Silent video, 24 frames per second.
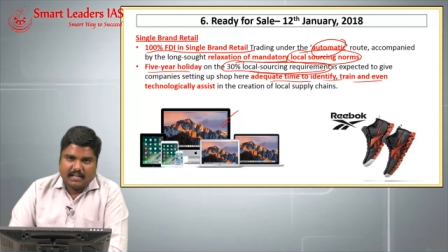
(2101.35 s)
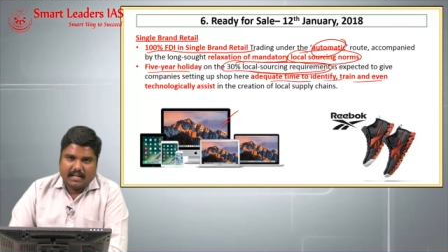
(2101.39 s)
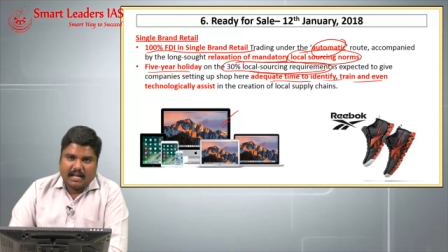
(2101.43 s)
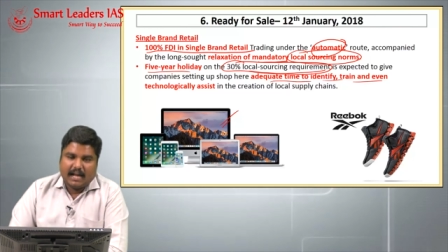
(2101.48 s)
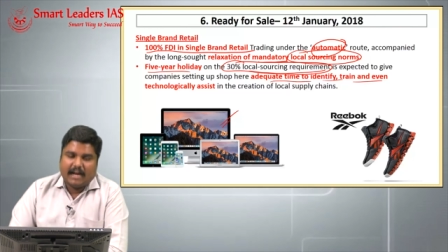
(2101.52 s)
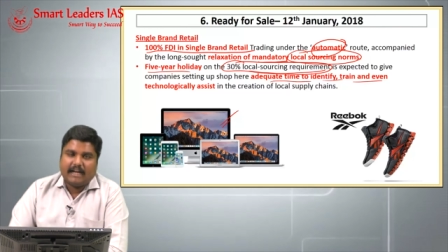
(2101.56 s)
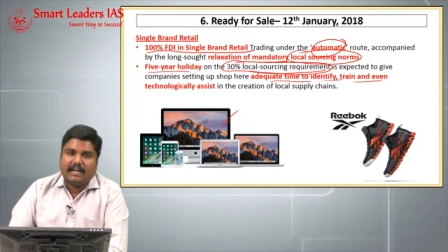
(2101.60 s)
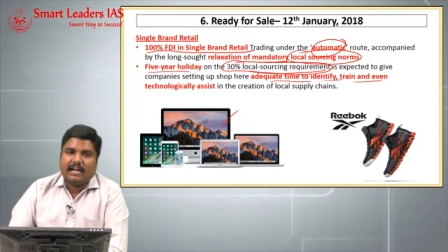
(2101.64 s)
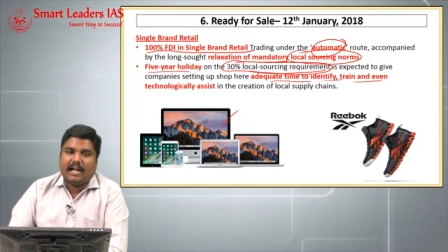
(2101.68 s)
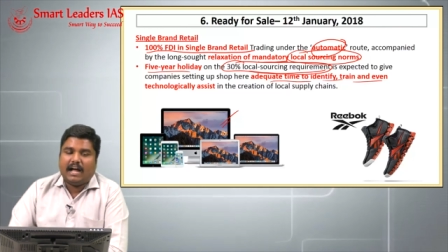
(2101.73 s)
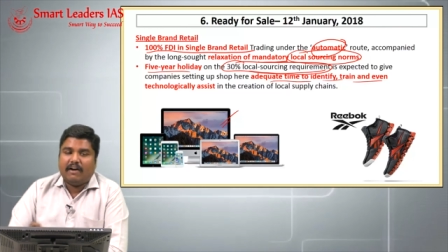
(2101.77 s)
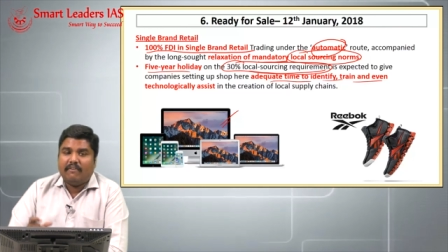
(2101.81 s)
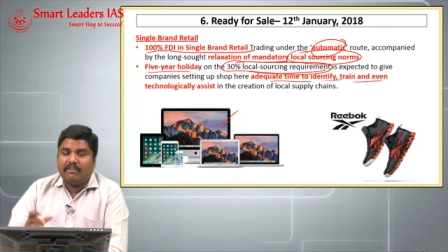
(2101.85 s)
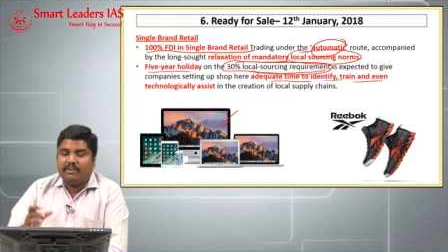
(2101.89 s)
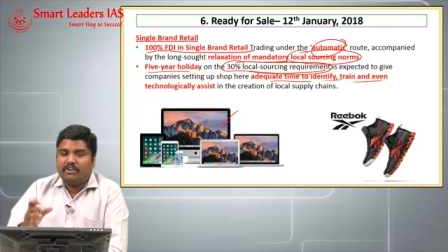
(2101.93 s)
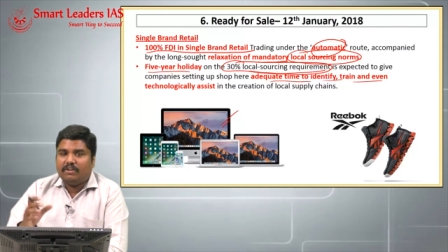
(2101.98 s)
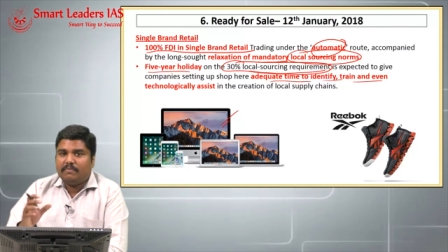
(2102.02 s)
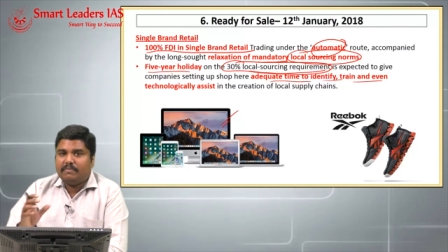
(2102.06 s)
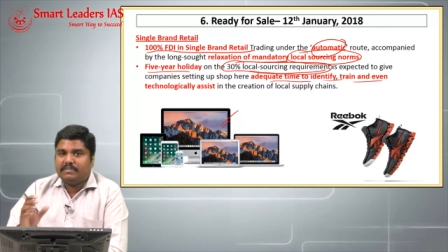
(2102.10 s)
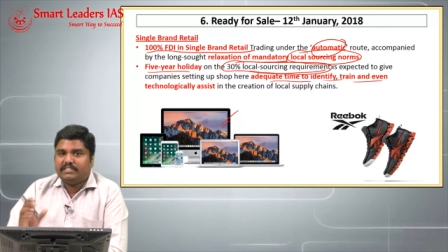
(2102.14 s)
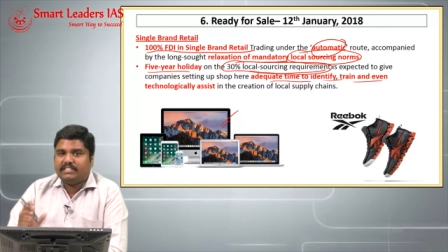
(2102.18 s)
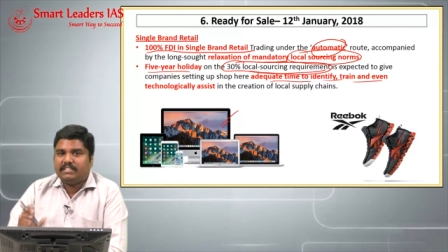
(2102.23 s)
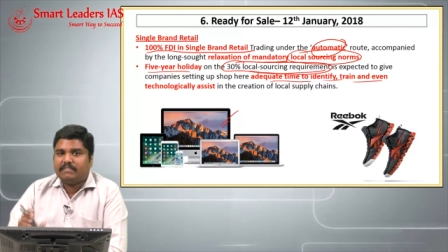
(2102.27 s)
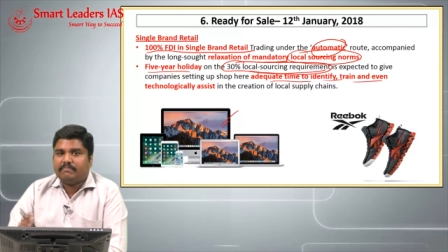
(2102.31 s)
and our
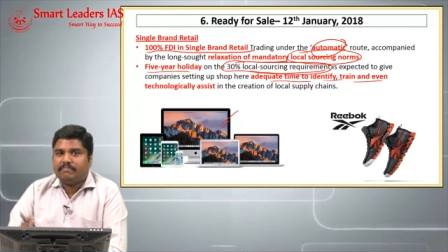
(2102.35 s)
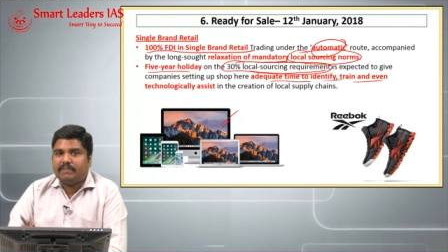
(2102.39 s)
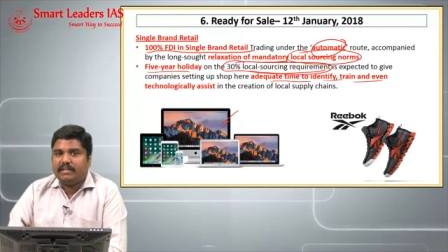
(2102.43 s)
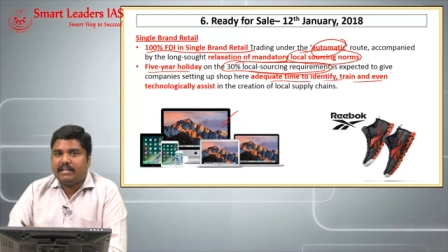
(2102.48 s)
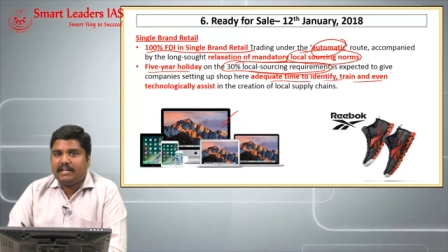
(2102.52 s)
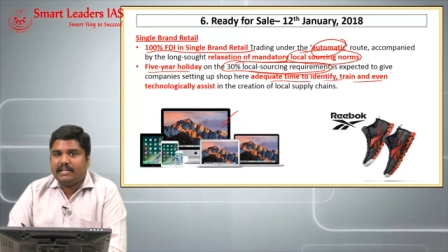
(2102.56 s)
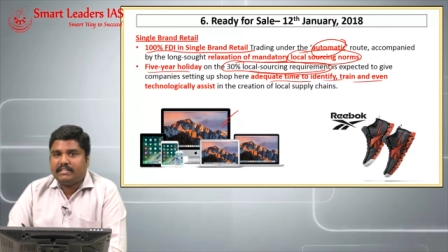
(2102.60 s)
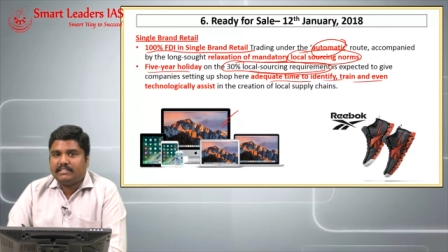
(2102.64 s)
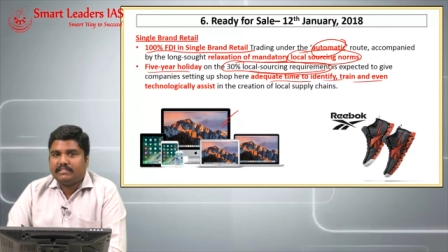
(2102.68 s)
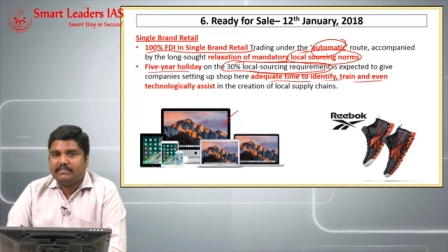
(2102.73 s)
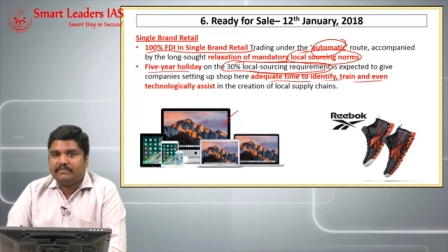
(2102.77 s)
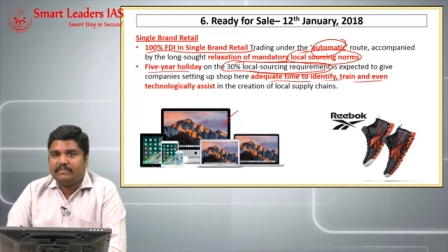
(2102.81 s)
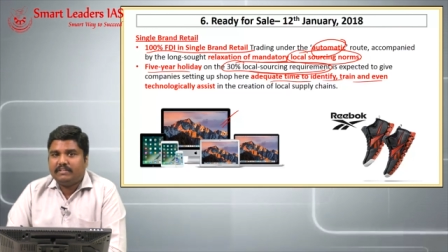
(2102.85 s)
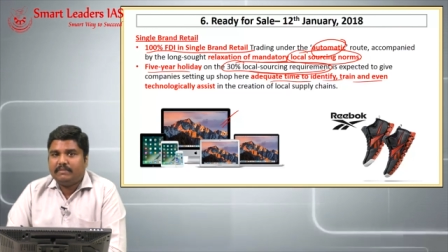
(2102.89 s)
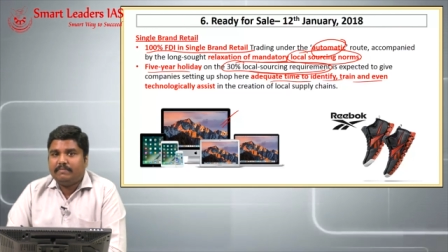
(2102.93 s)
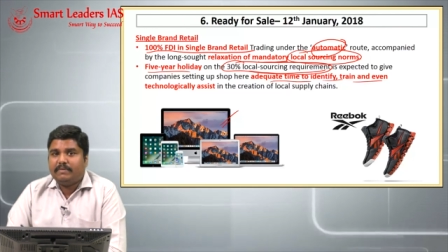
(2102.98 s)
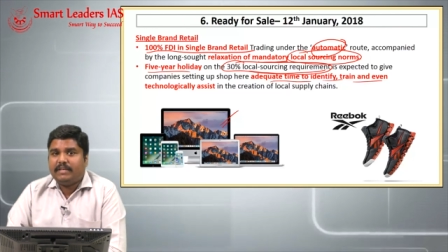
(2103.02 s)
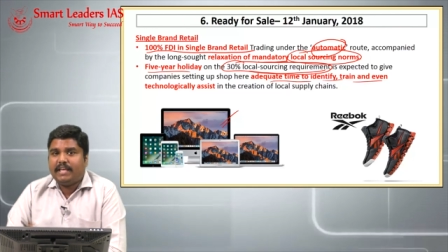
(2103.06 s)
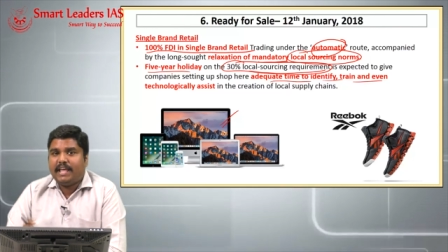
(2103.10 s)
domestic players will be